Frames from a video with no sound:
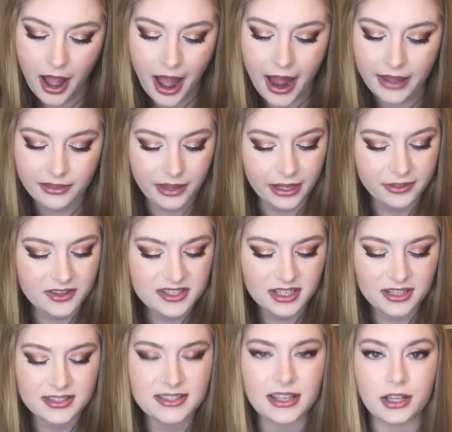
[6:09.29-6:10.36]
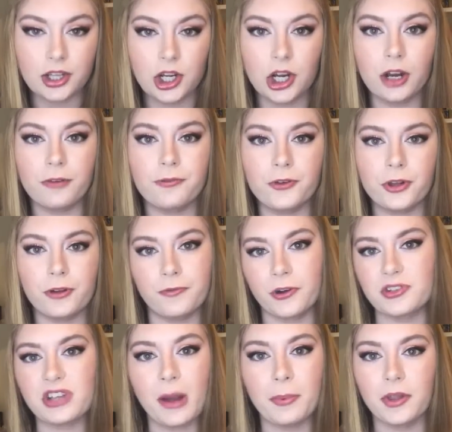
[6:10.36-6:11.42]
I like this concealer for the
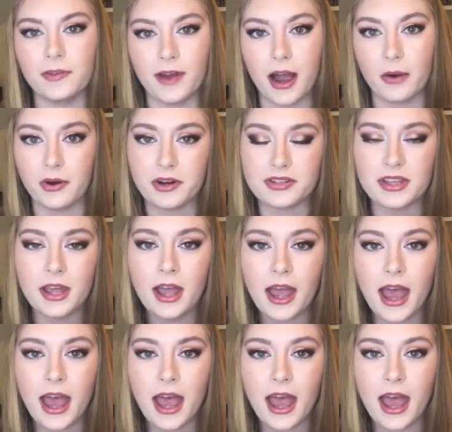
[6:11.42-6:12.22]
first couple of hours.